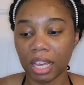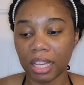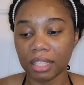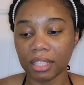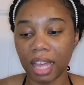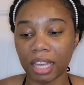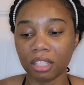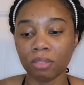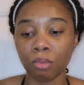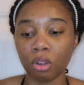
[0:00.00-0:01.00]
it's that
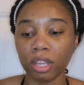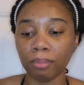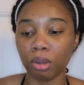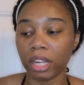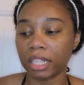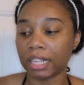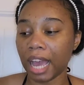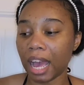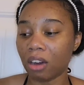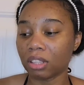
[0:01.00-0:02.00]
it's more important
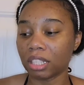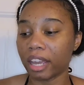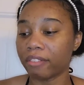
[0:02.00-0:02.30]
now than